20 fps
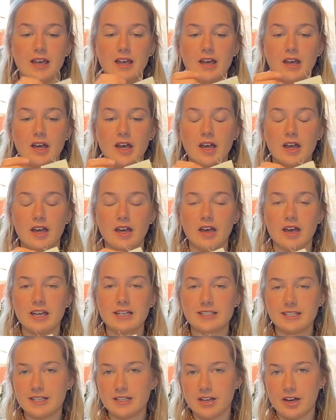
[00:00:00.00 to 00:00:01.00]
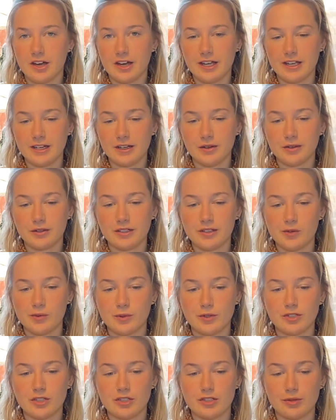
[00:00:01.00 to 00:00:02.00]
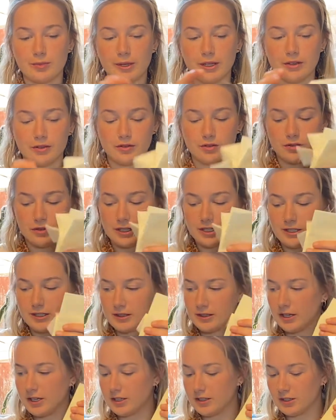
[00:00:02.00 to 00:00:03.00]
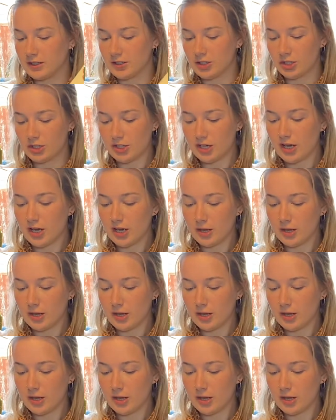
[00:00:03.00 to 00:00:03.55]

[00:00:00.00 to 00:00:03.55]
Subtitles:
I did iron it on this one just to make those creases nice and sharp